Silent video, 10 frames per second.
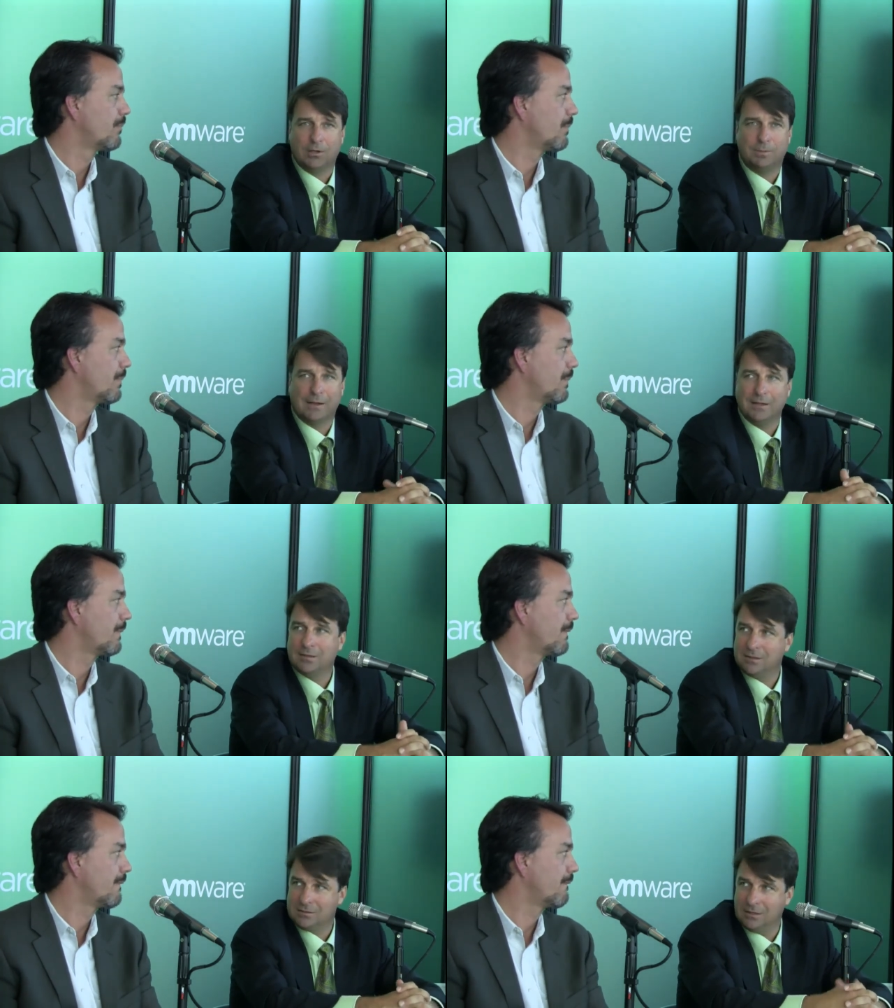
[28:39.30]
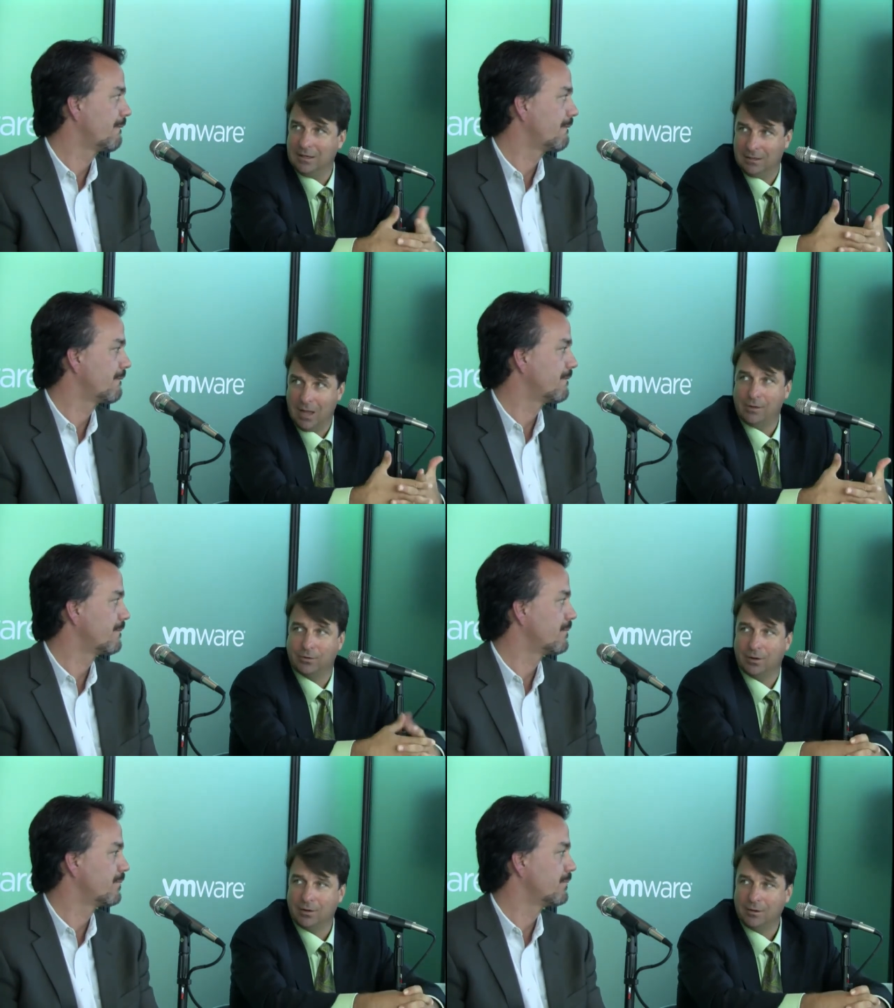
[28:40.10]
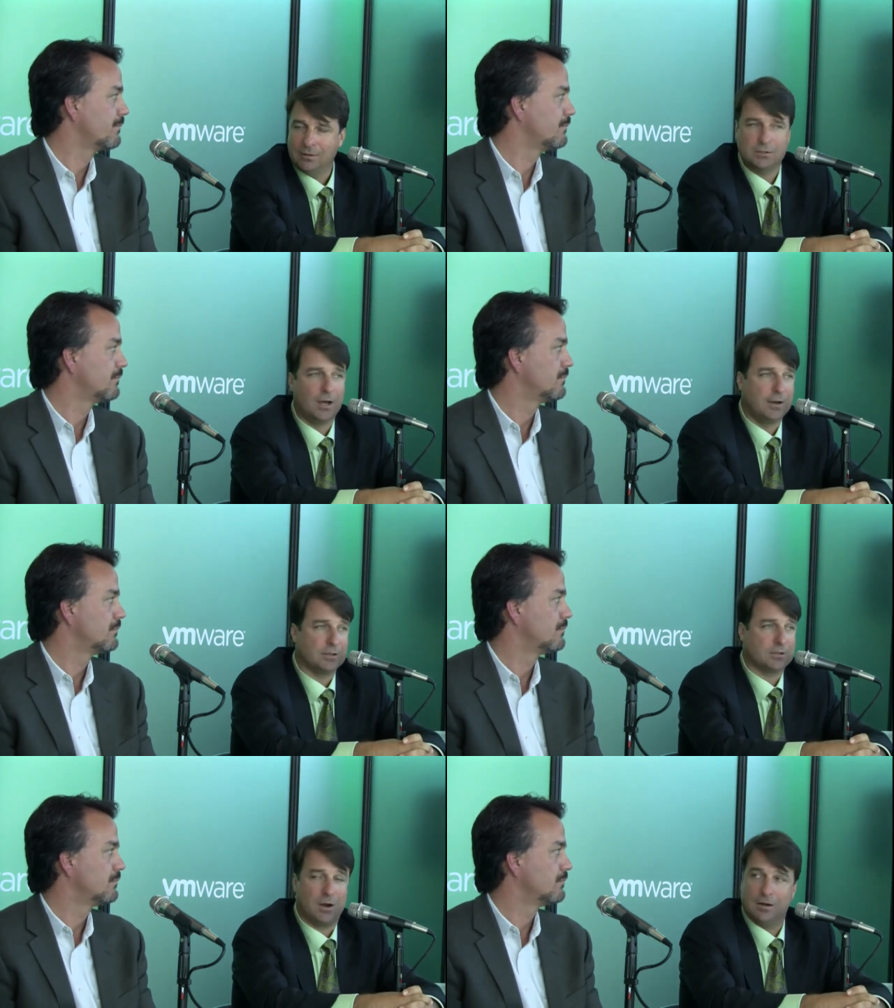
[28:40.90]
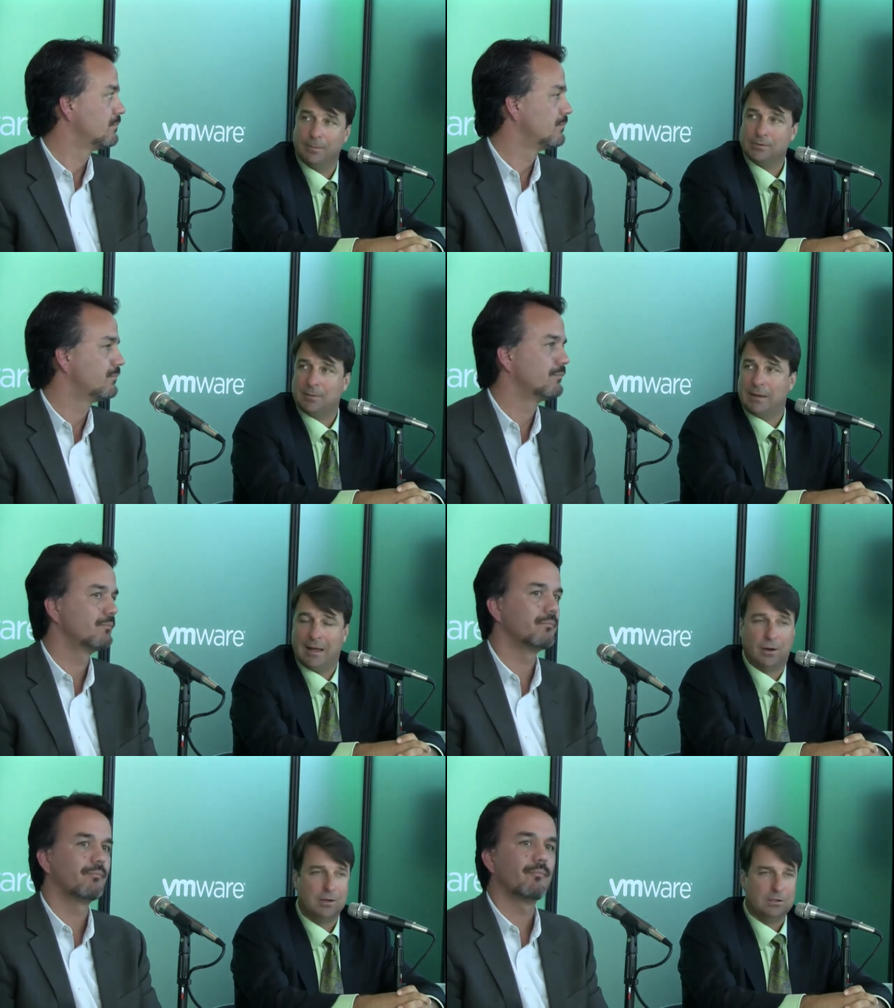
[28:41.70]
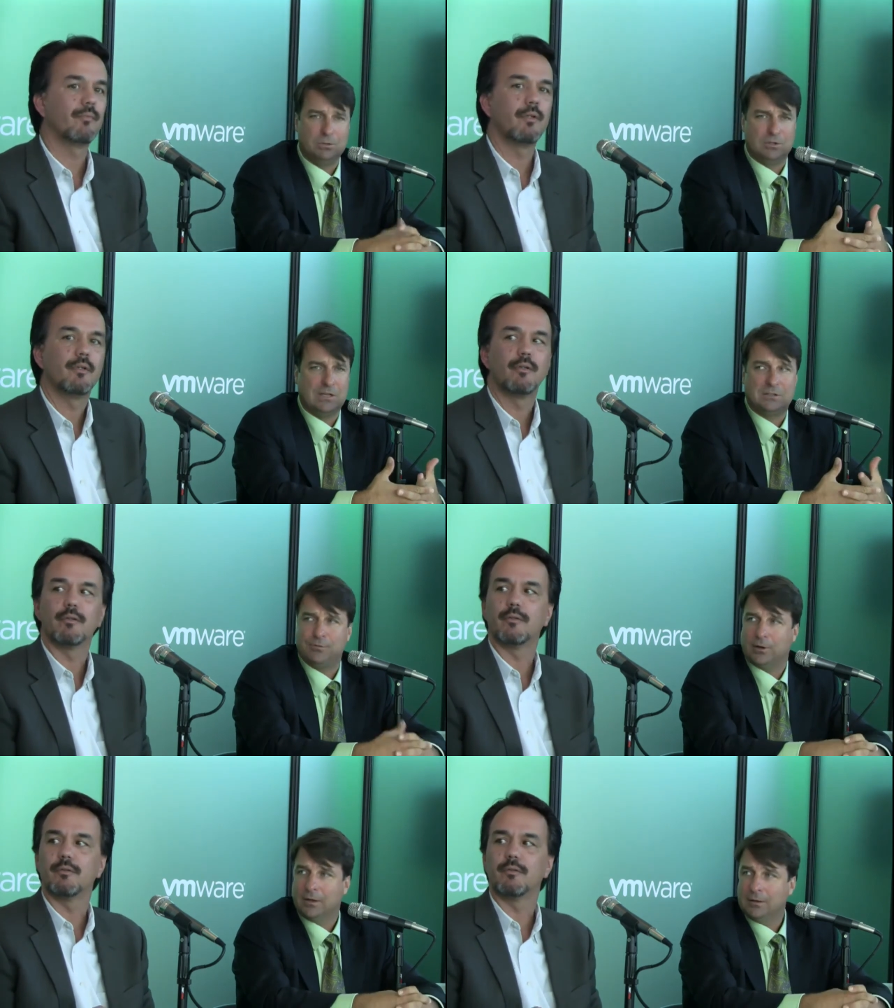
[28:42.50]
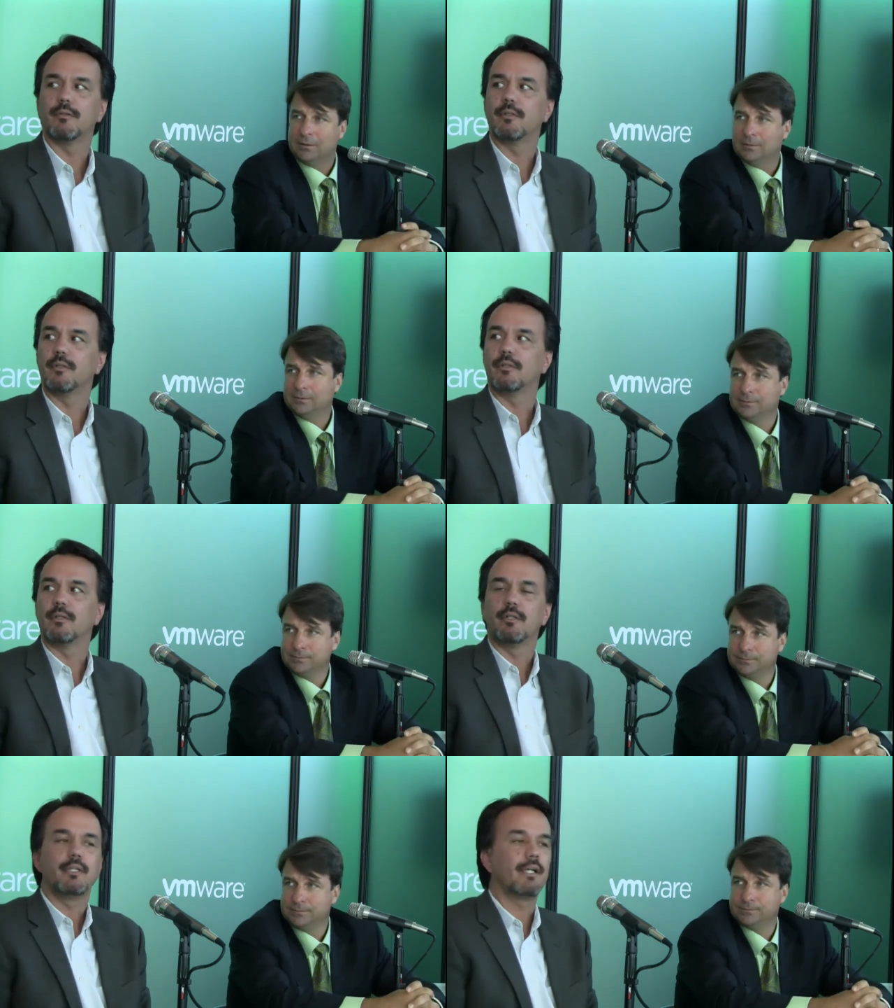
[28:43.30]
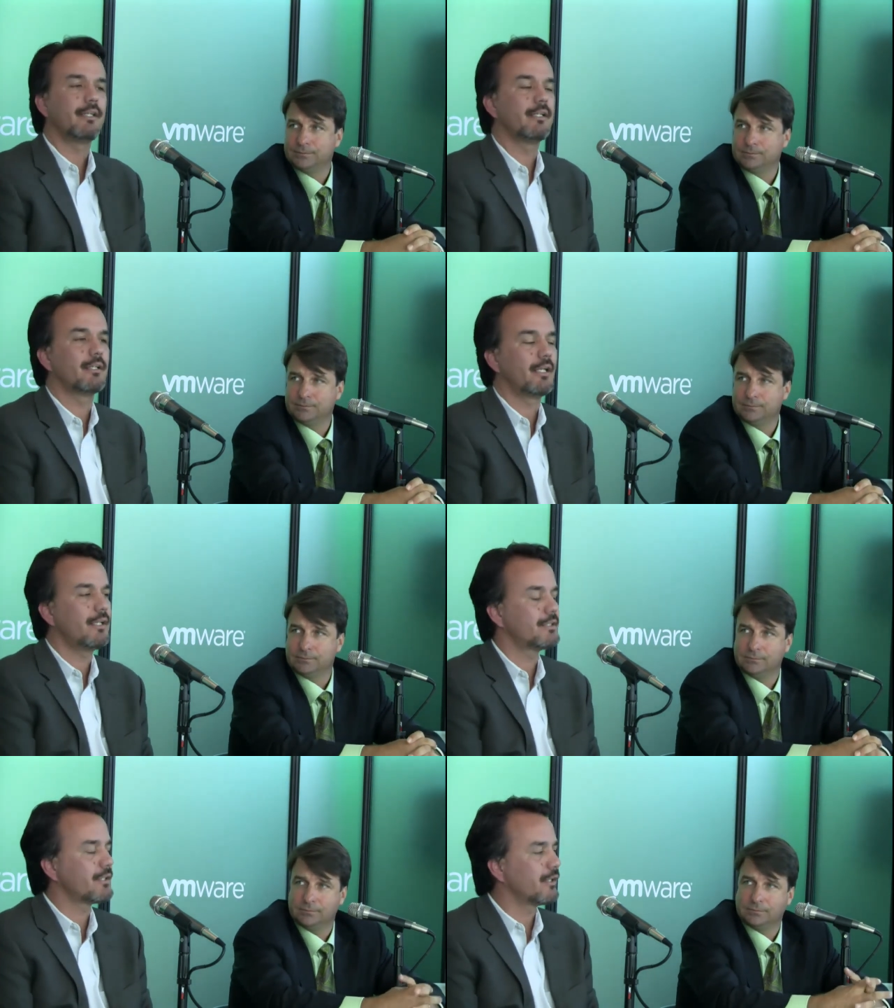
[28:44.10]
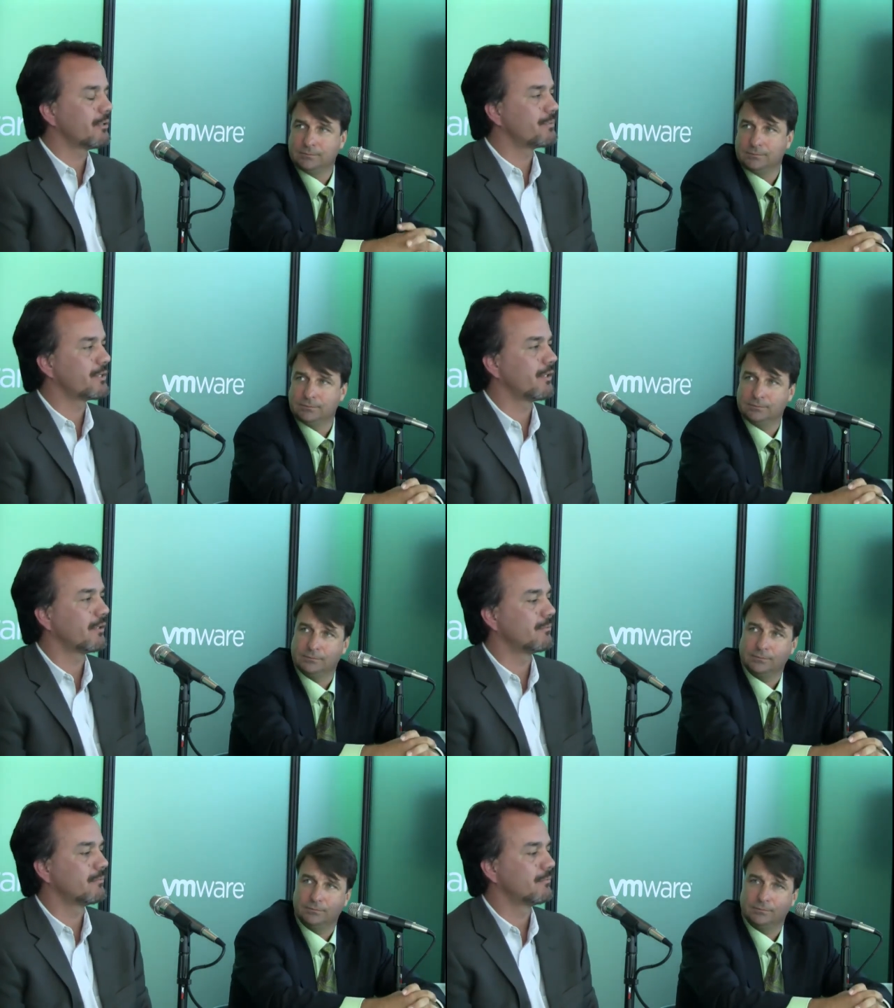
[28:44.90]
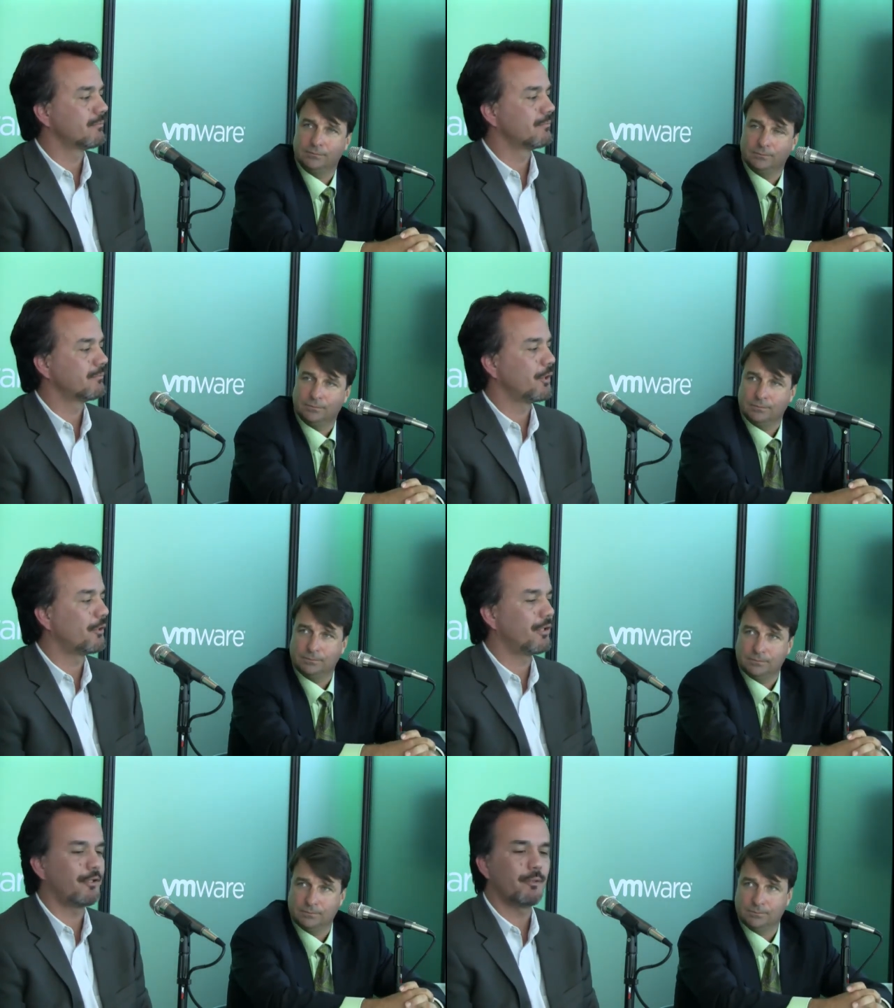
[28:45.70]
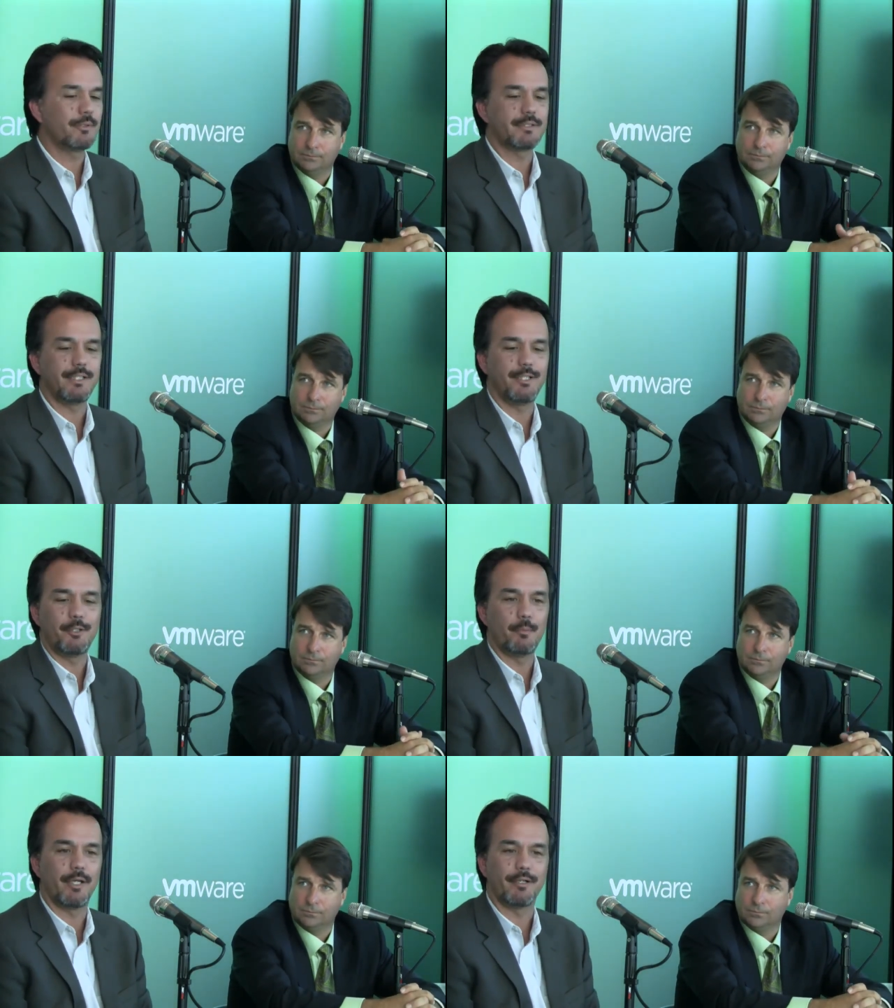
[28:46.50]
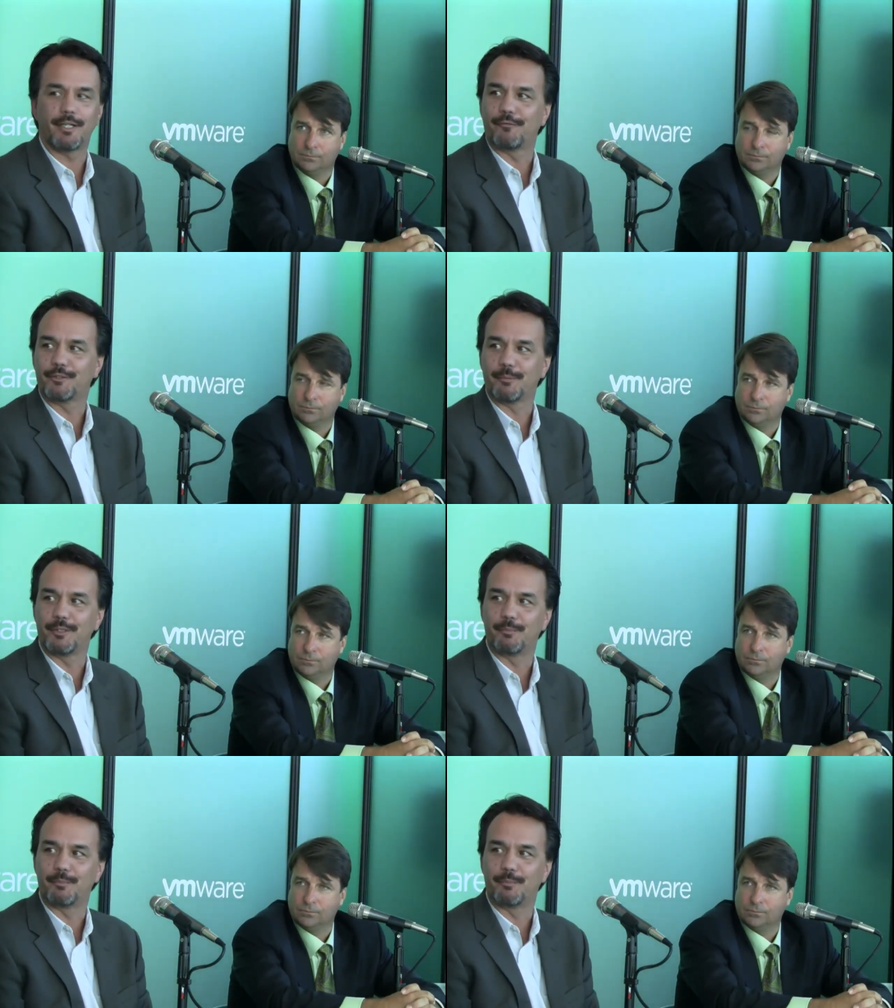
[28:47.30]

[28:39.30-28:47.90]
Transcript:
Speaker 1: expecting to see and cover ton of startups coming out, doing things different. Yeah, I think I think startups
Speaker 2: um, are, they're almost the incubator now for some